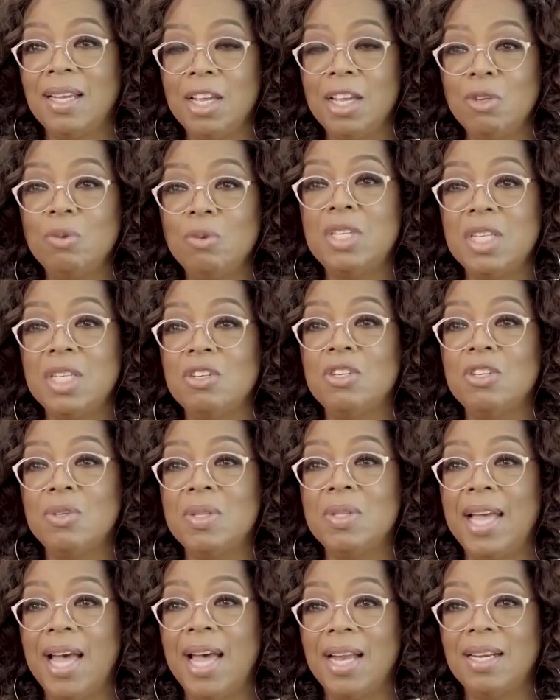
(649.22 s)
and you didn't
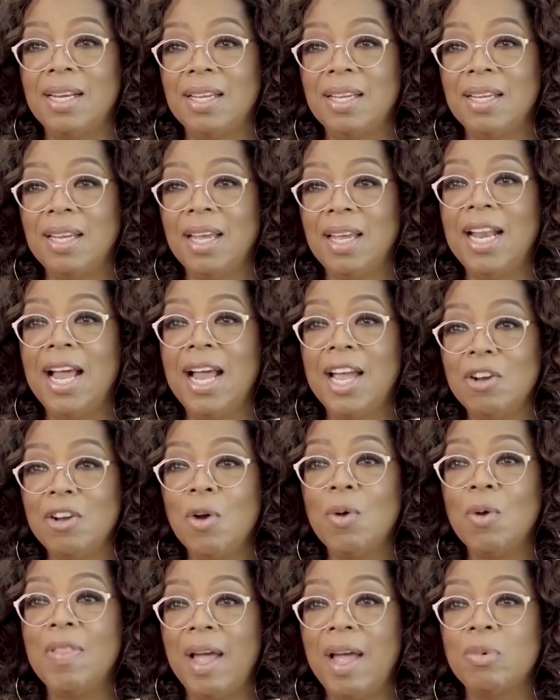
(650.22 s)
do that. And I
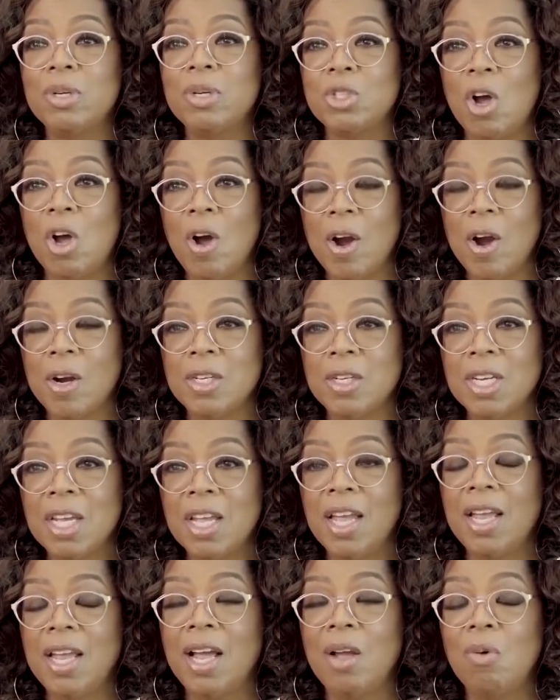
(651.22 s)
know that was hard,
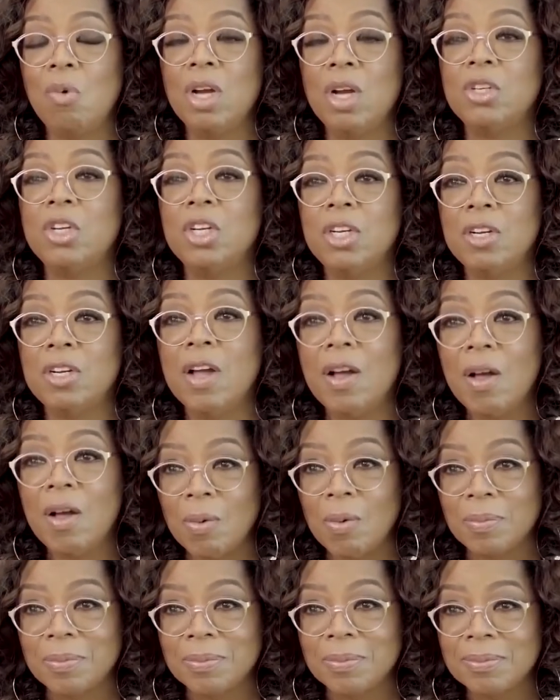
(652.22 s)
and I want you to
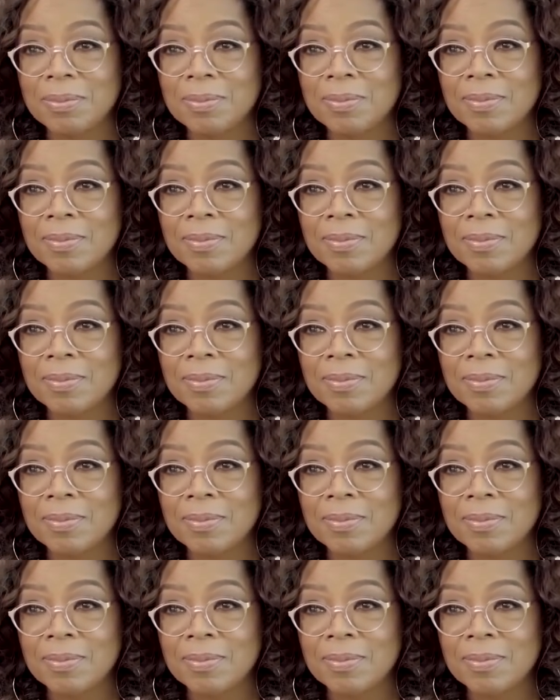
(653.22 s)
know